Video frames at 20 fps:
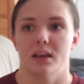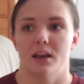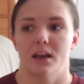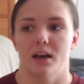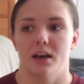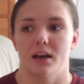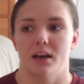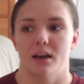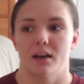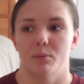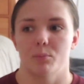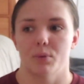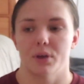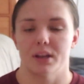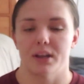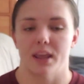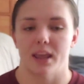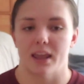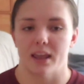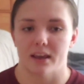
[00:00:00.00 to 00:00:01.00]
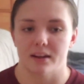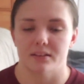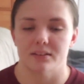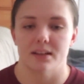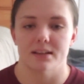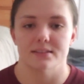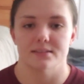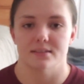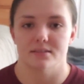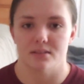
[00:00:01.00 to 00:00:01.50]
and
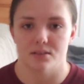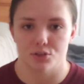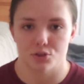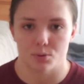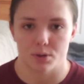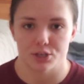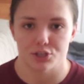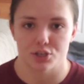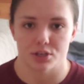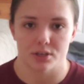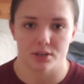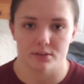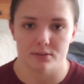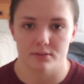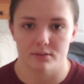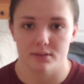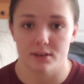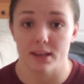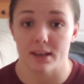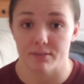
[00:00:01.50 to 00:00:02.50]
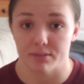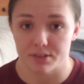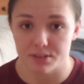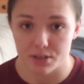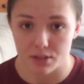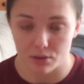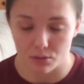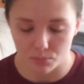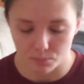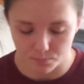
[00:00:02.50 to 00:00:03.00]
analyze the situation given
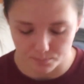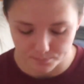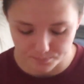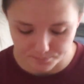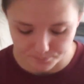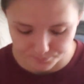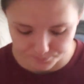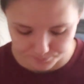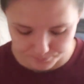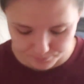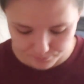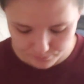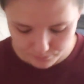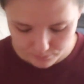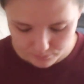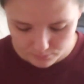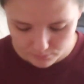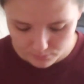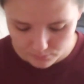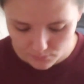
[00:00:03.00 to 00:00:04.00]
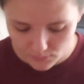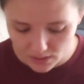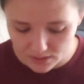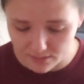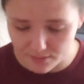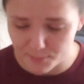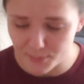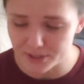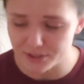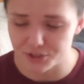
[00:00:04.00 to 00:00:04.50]
to you.
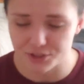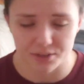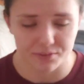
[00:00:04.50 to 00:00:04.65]
It's much